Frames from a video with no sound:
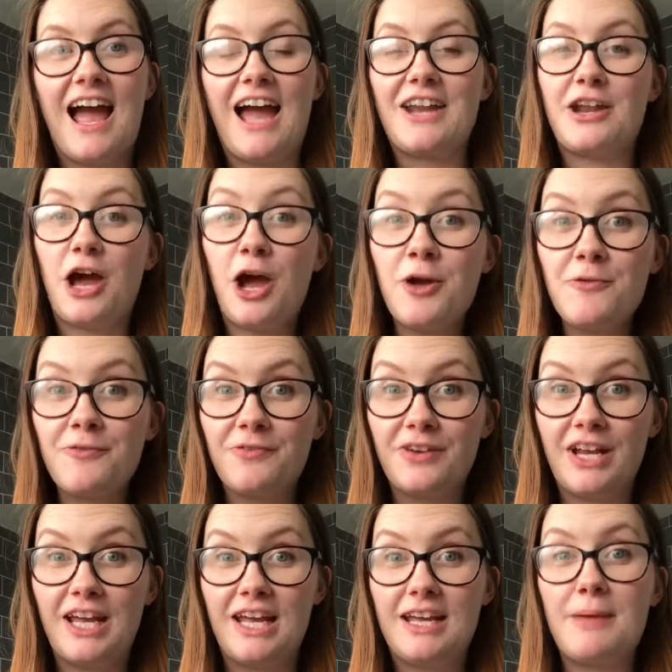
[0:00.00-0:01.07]
and
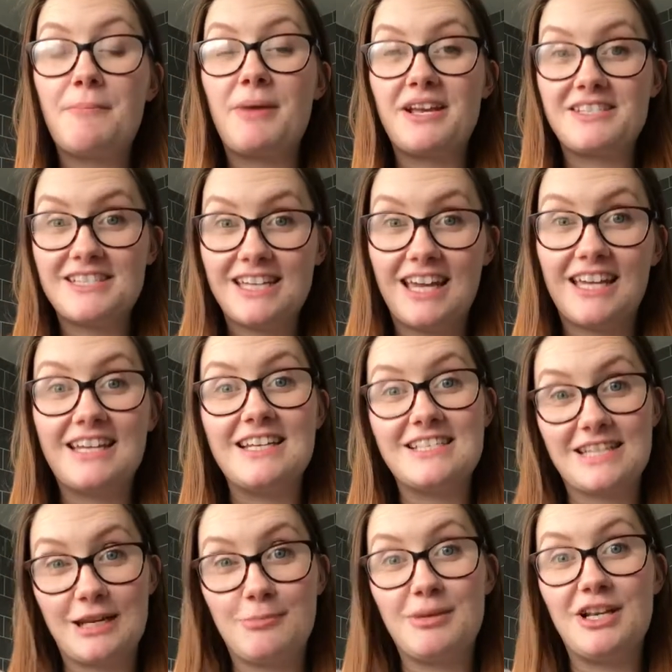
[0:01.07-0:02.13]
hopefully my skin is
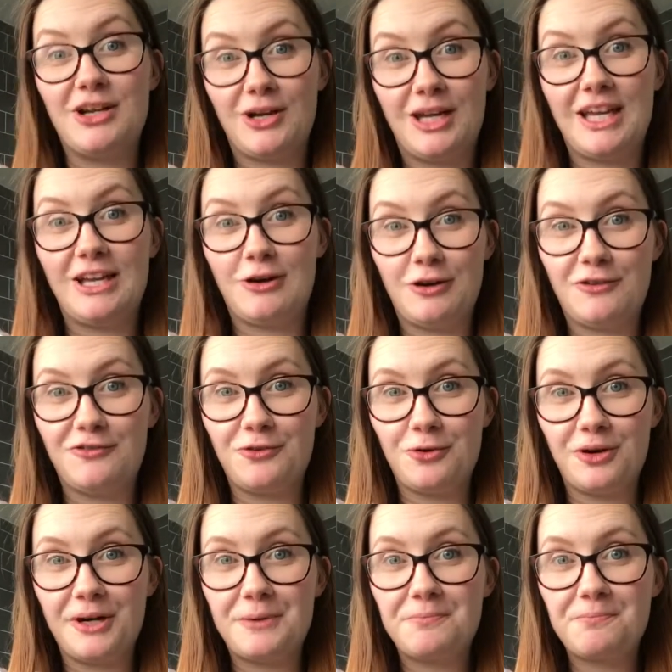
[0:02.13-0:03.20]
going to be looking good
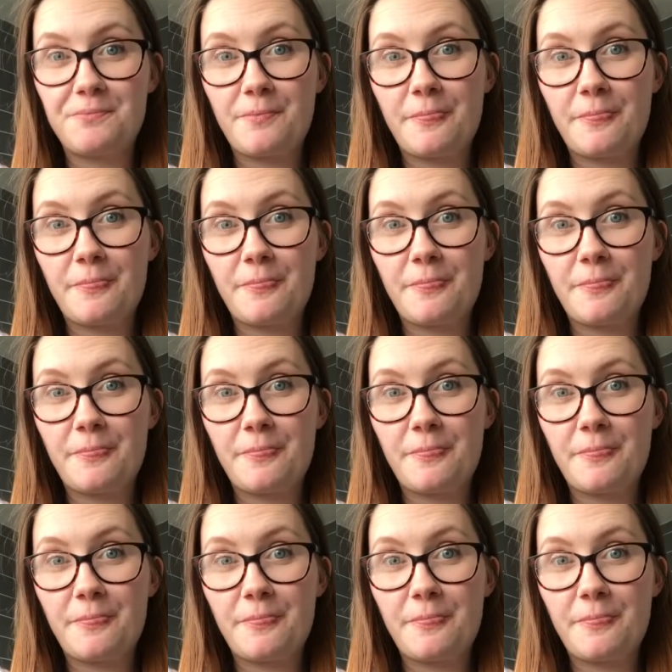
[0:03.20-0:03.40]
for it.